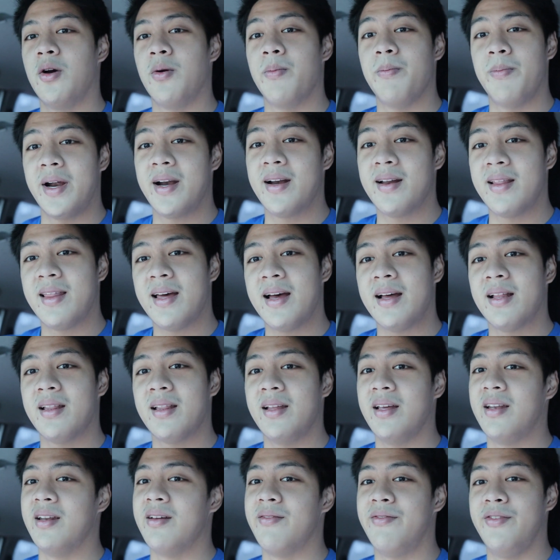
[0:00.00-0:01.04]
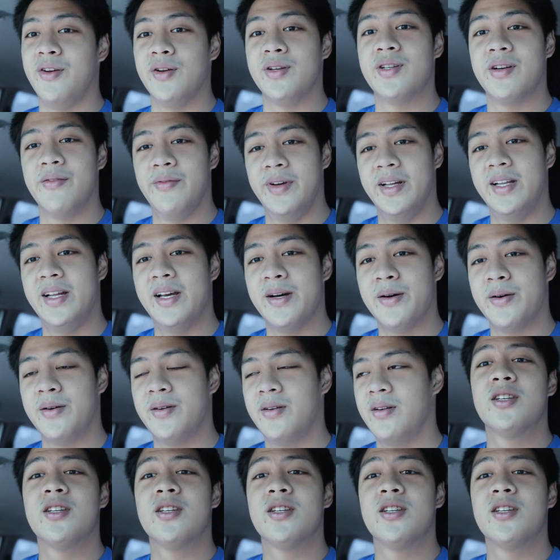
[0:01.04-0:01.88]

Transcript: compare that in a future video.